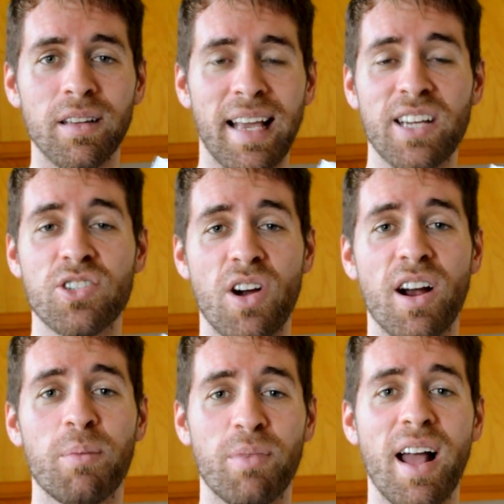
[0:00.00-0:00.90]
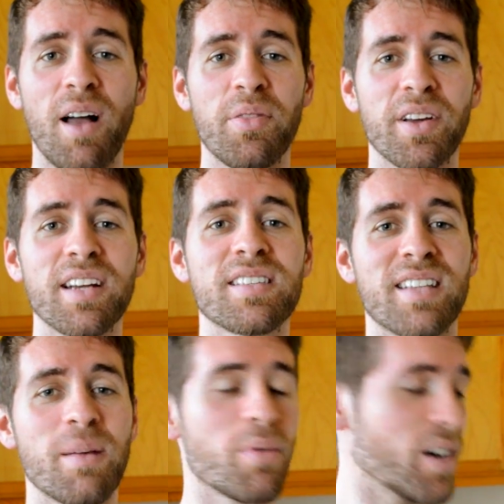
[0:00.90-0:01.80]
like a dark brown. They're gonna
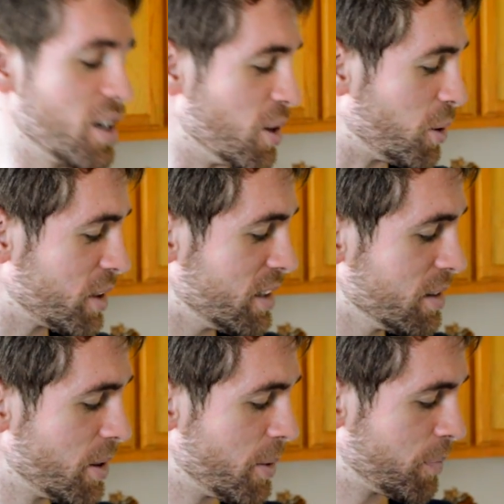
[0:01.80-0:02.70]
stay pretty golden.